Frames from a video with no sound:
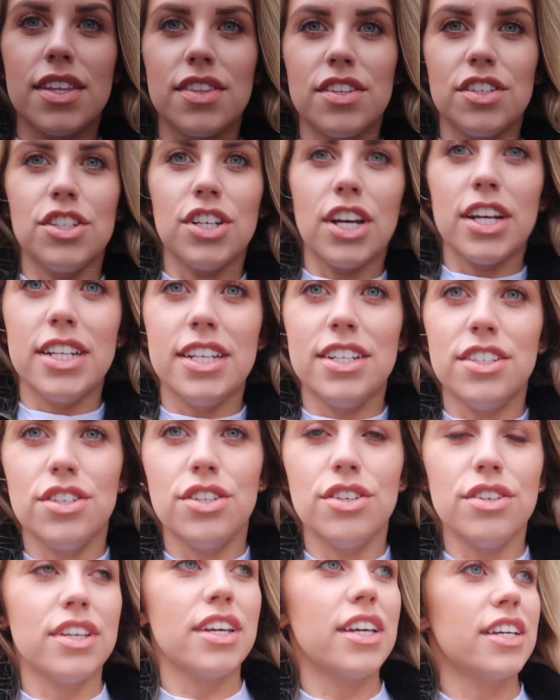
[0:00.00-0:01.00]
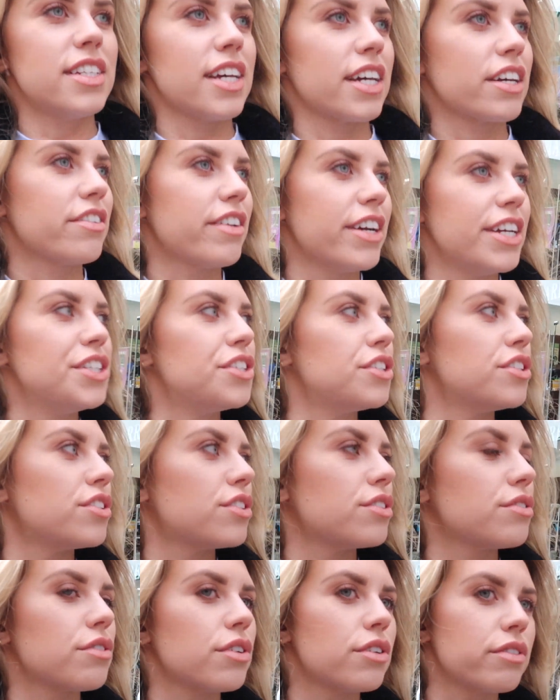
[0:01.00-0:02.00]
saying the Chinese New Year
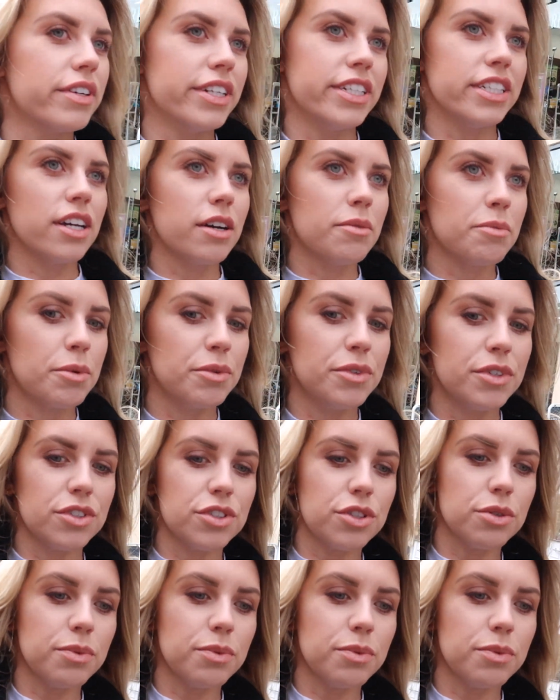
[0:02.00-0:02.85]
decorations are already up, but I'm not